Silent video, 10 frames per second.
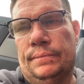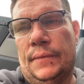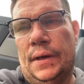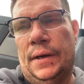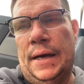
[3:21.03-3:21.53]

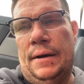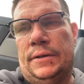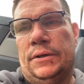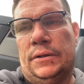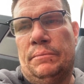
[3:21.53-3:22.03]
and now I
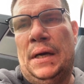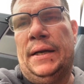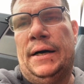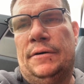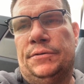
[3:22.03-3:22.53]
took the meat
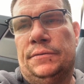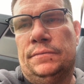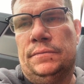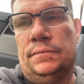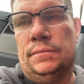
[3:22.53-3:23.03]
off.
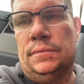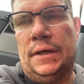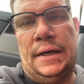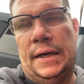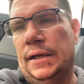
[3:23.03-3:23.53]

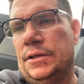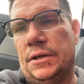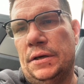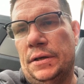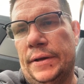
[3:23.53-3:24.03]
And I didn't
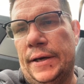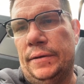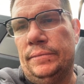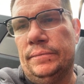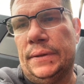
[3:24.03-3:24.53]
show you that,
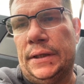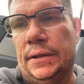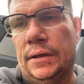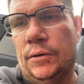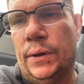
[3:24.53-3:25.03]
but
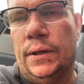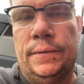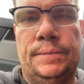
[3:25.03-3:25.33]
oh well.